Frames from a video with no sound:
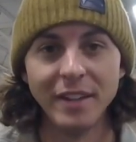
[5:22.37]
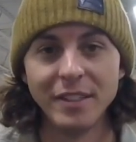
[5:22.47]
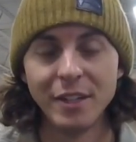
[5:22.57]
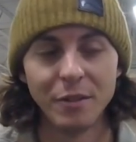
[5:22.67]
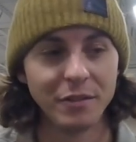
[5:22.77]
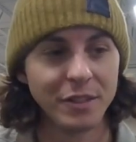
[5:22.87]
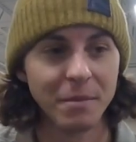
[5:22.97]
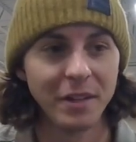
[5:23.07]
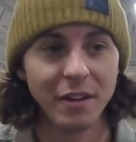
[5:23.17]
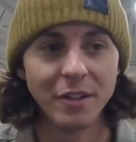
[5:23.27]
You know, something
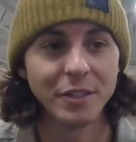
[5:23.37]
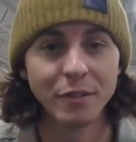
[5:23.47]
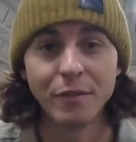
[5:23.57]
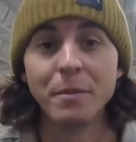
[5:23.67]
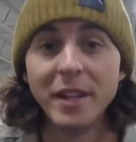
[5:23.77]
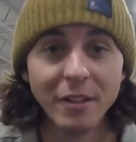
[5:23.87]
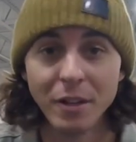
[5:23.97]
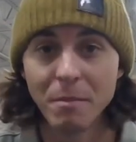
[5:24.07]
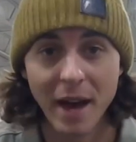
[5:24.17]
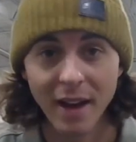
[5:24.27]
also for me to look
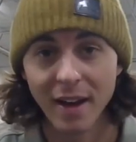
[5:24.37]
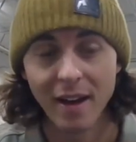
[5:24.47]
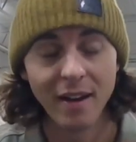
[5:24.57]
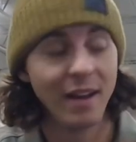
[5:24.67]
back on.